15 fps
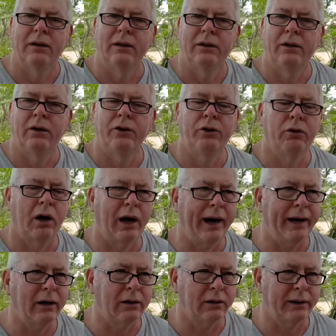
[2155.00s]
You're
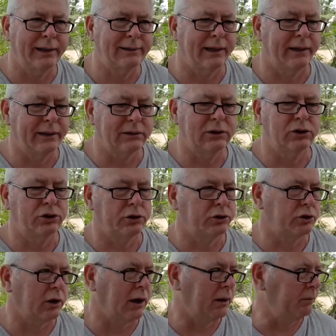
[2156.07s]
hired. They say, this is your
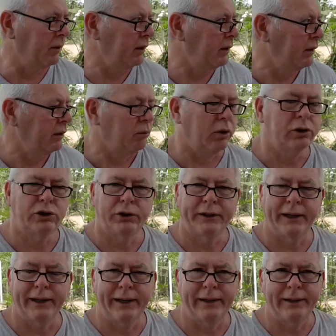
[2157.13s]
job. Once you
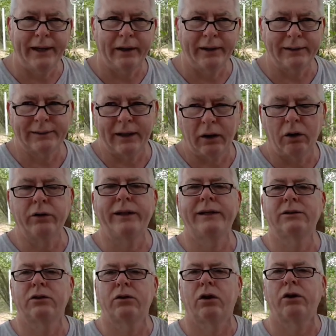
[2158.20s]
get in there, they say, oh,
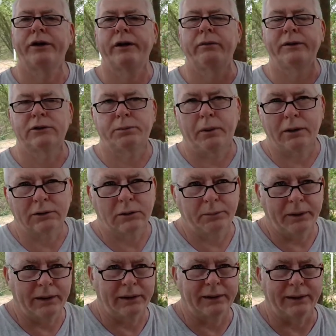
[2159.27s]
these are all your
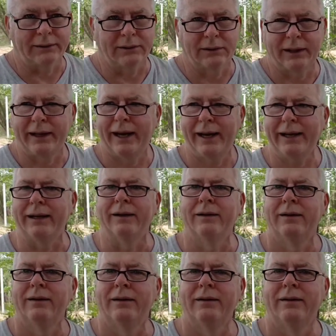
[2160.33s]
responsibilities. You think, hey,
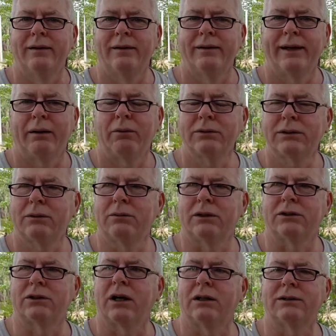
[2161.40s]
that wasn't
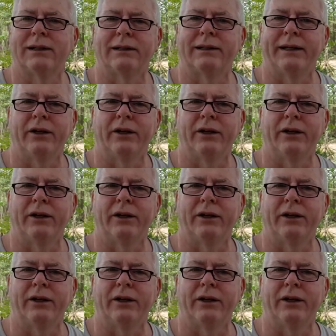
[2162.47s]
discussed at the